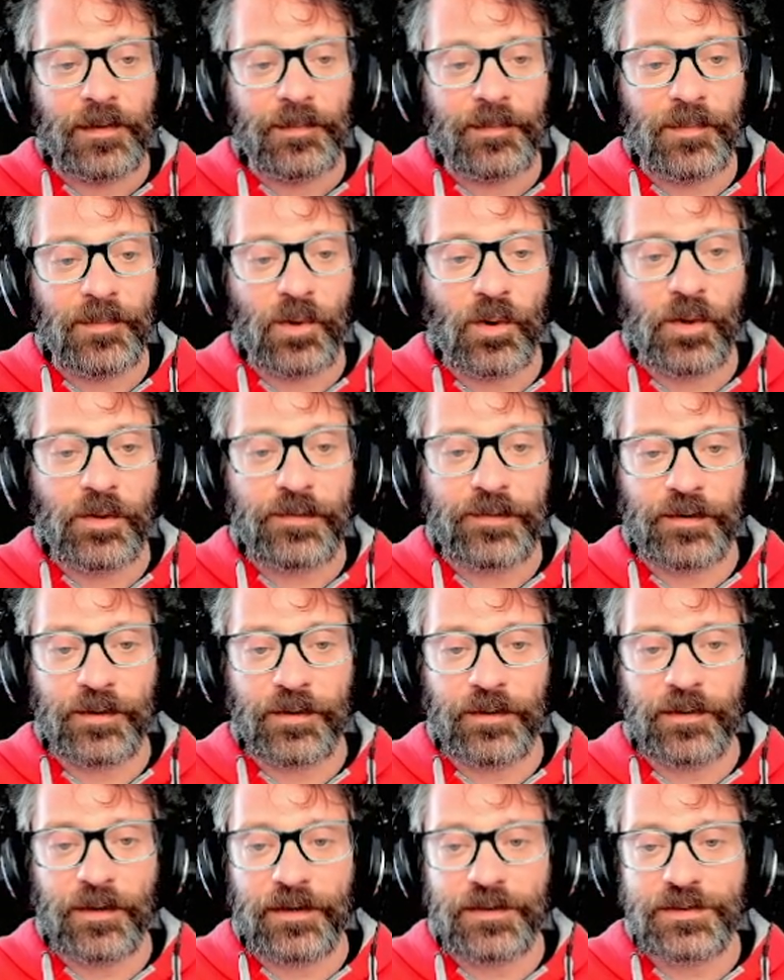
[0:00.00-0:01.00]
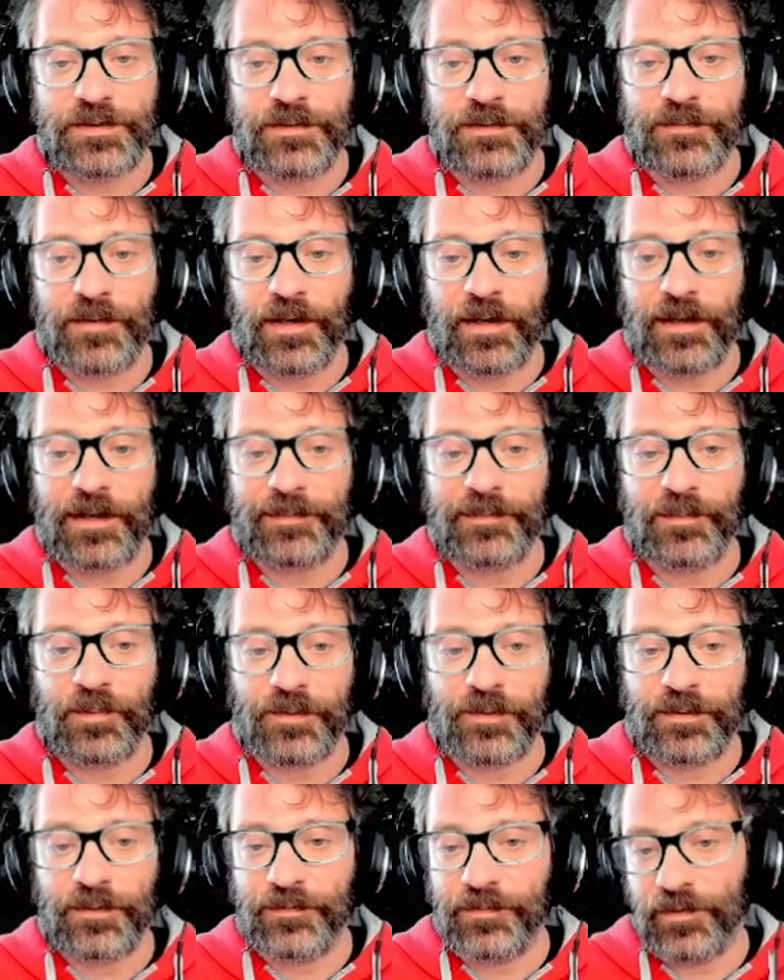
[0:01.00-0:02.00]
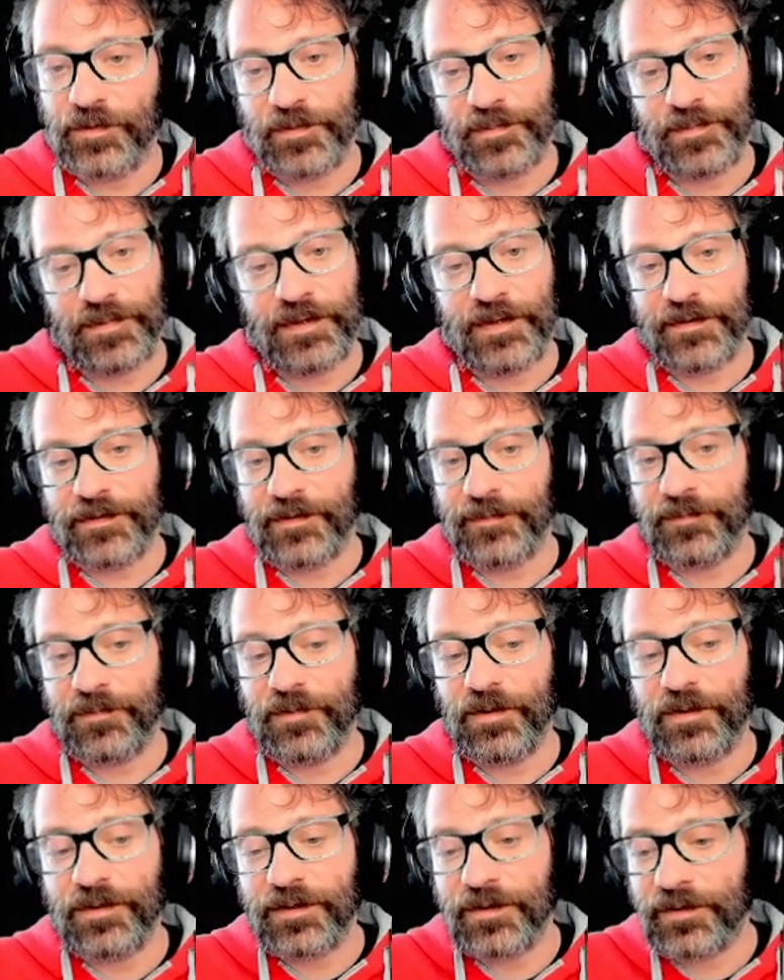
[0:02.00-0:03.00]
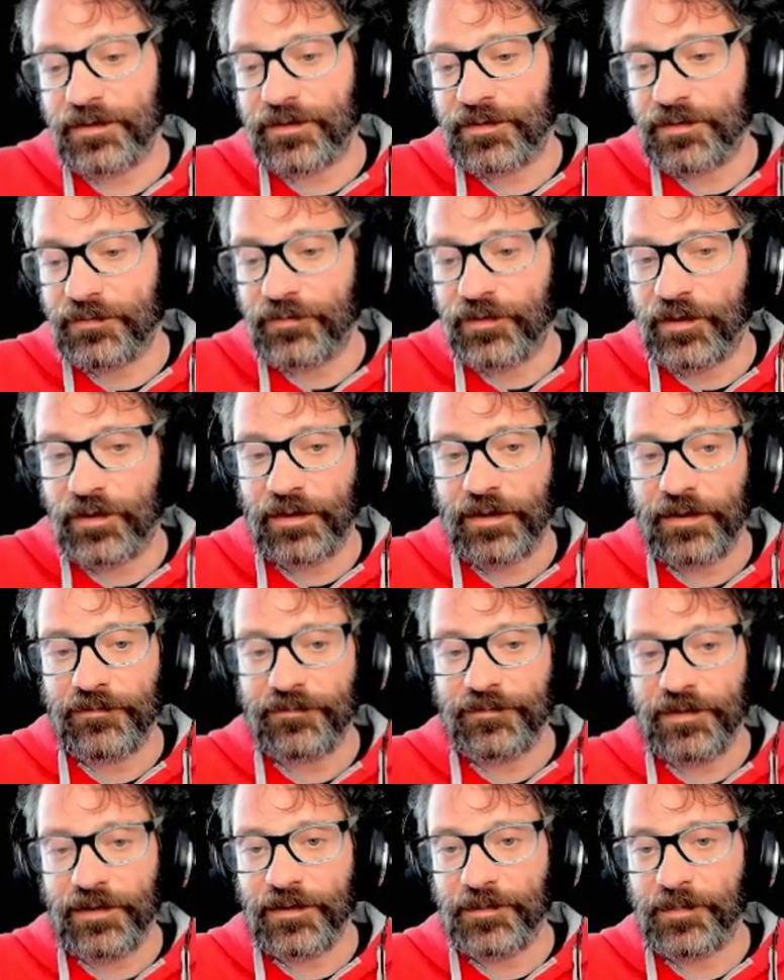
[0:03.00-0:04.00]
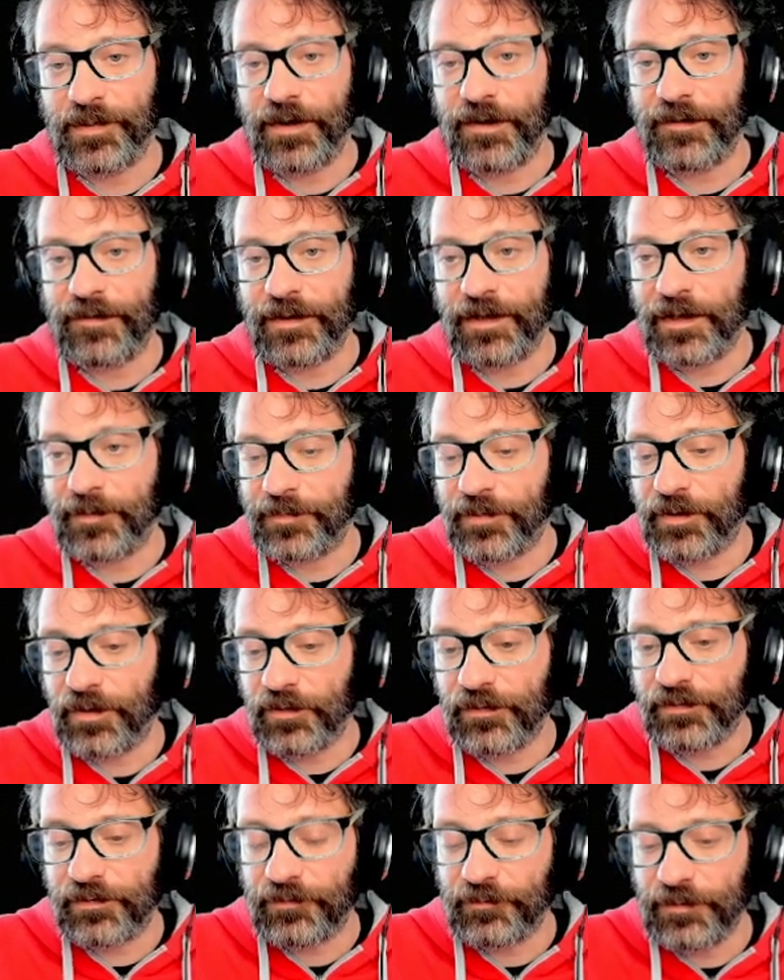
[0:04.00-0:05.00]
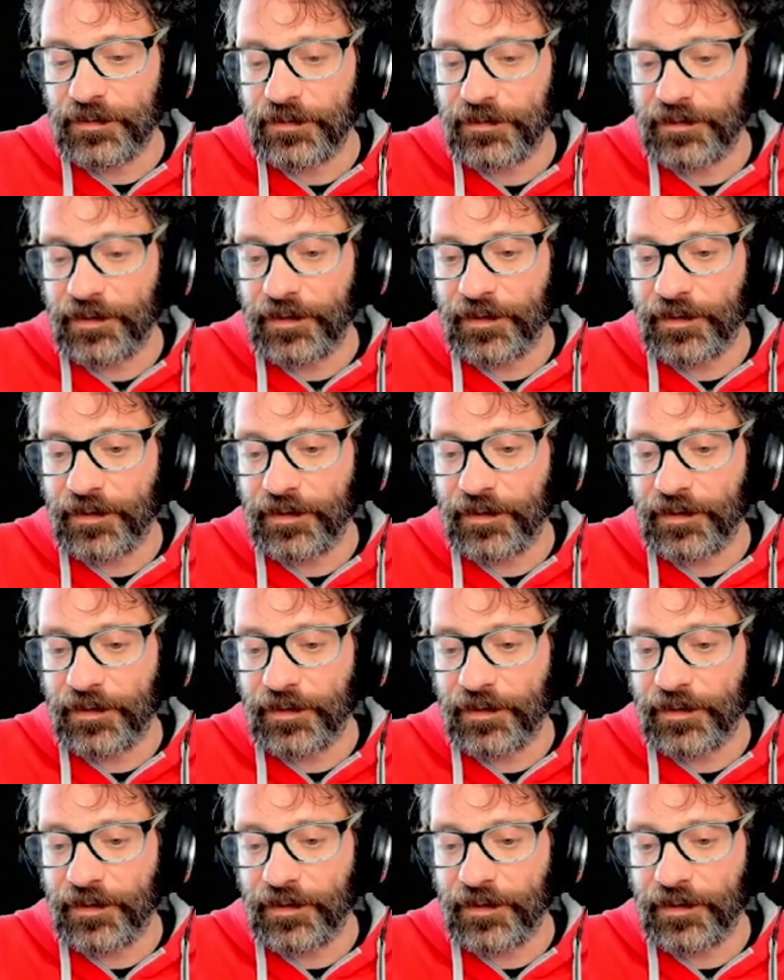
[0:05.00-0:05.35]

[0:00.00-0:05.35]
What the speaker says: more crew. I should have hired more in the first place. I'm not going to survive these pirate outposts with